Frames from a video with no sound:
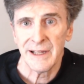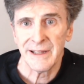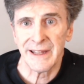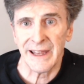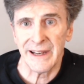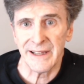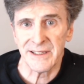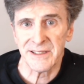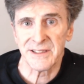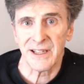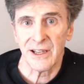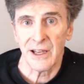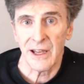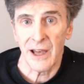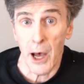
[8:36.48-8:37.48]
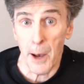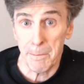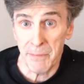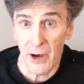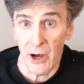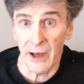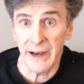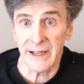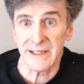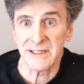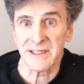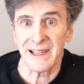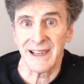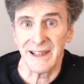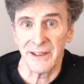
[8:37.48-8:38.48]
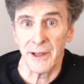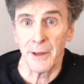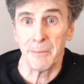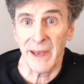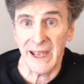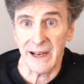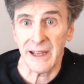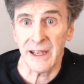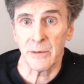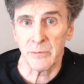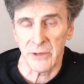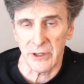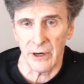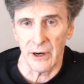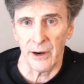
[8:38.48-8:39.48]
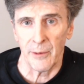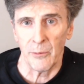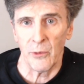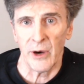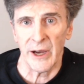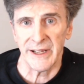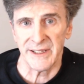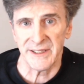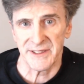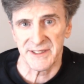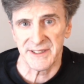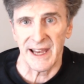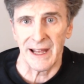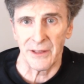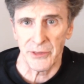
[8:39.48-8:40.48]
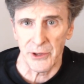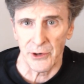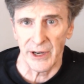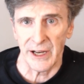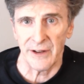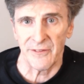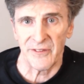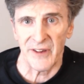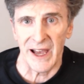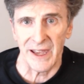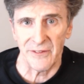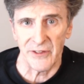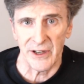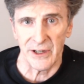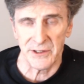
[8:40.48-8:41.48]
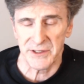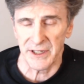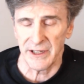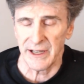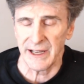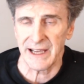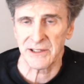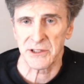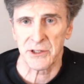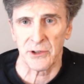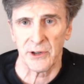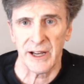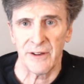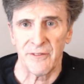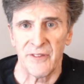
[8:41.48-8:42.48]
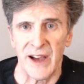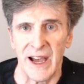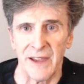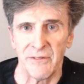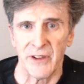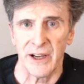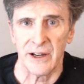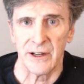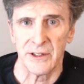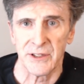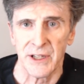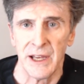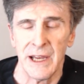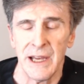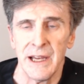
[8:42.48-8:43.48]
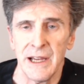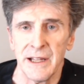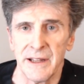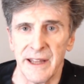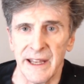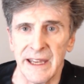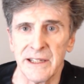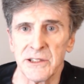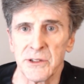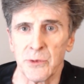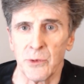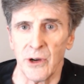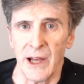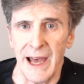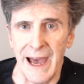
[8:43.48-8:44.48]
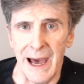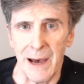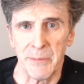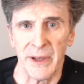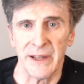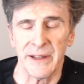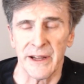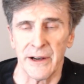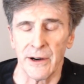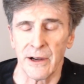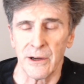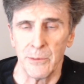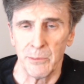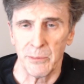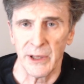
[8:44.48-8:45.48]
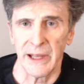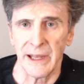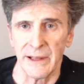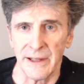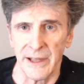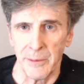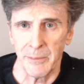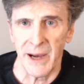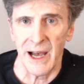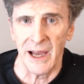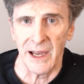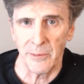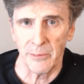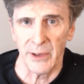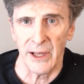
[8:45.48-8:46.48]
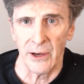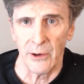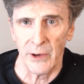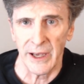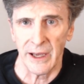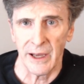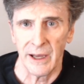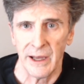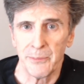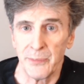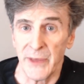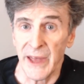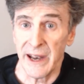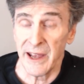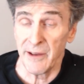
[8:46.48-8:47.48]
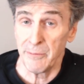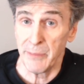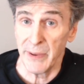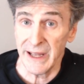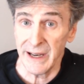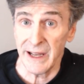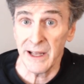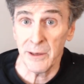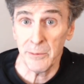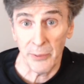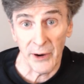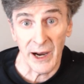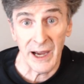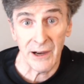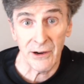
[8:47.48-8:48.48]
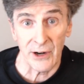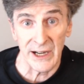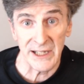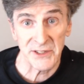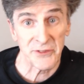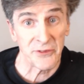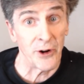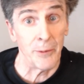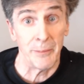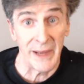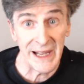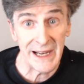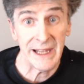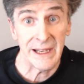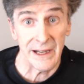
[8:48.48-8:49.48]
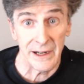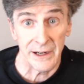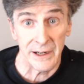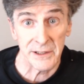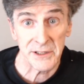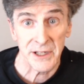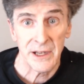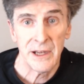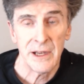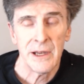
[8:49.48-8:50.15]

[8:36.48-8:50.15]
that is upon us in the medium term. What is that? Three to five years. In the next three to five years, things will happen that are completely mind-blowing, that have been in progress for many years,